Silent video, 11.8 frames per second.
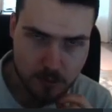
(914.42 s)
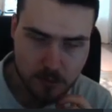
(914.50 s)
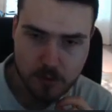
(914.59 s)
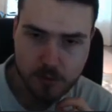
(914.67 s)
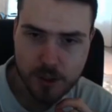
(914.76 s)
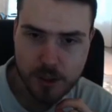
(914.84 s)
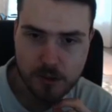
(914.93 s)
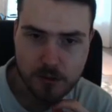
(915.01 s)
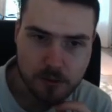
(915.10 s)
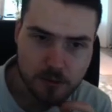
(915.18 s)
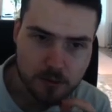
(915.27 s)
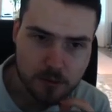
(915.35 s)
Okay,
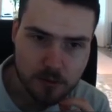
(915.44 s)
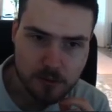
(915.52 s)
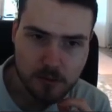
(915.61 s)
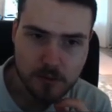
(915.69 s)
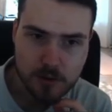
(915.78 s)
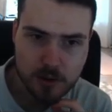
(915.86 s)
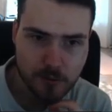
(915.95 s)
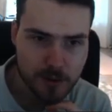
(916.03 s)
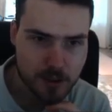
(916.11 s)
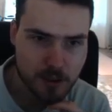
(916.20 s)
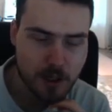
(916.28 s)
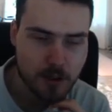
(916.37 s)
so it's
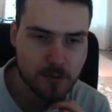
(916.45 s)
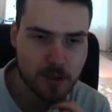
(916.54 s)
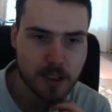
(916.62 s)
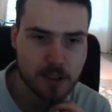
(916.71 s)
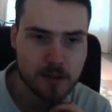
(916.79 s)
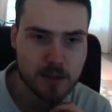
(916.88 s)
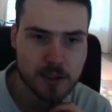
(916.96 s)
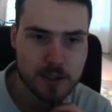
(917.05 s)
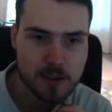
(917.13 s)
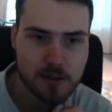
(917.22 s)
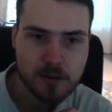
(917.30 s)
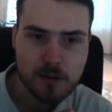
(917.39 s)
kind of like
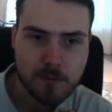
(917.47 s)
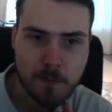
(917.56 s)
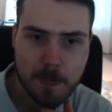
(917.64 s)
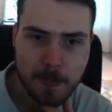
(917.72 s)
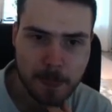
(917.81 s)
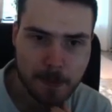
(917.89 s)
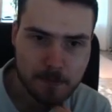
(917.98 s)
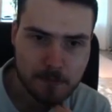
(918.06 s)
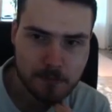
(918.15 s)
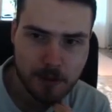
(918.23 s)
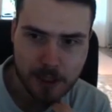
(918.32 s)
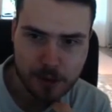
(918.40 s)
this
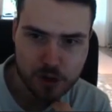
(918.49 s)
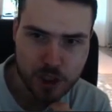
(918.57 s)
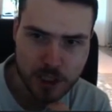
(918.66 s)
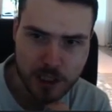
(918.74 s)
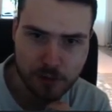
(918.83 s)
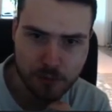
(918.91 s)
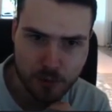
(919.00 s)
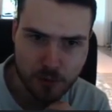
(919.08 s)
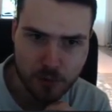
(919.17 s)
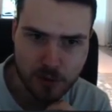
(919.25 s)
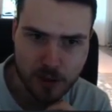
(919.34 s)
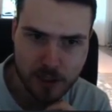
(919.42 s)

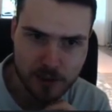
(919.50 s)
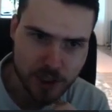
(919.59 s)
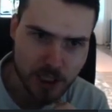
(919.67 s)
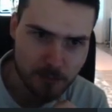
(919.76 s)
IGL